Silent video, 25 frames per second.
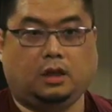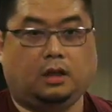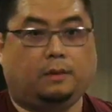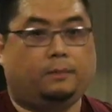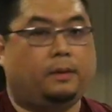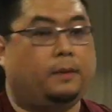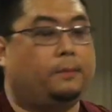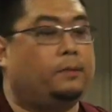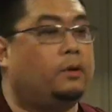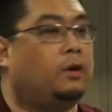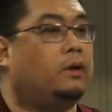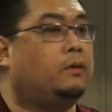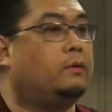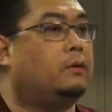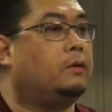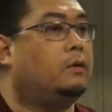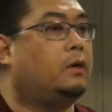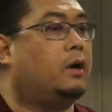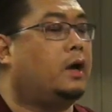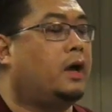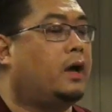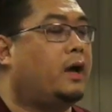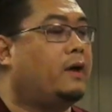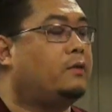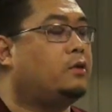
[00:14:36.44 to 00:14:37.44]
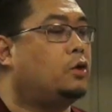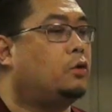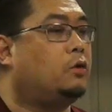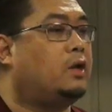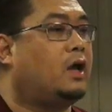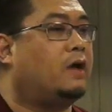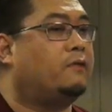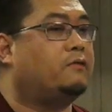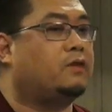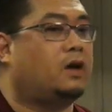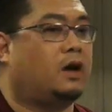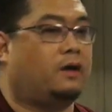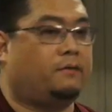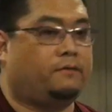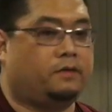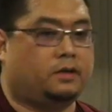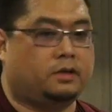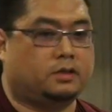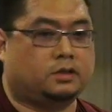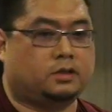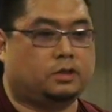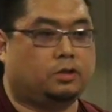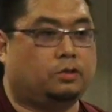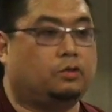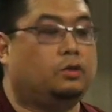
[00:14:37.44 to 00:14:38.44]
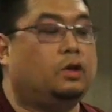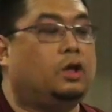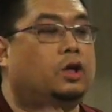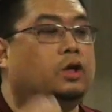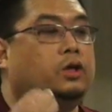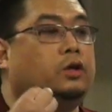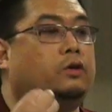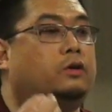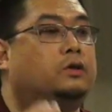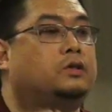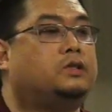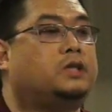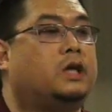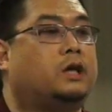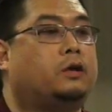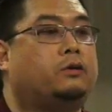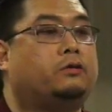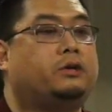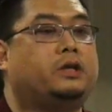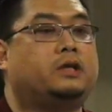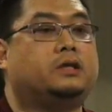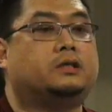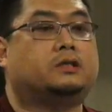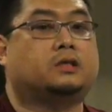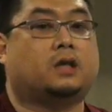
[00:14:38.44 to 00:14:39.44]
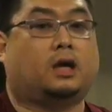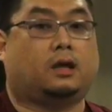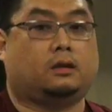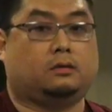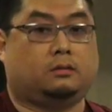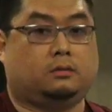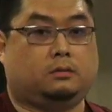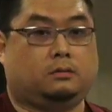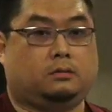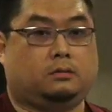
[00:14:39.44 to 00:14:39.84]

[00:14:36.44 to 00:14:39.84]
People don't have confidence in you. Your integrity is gone.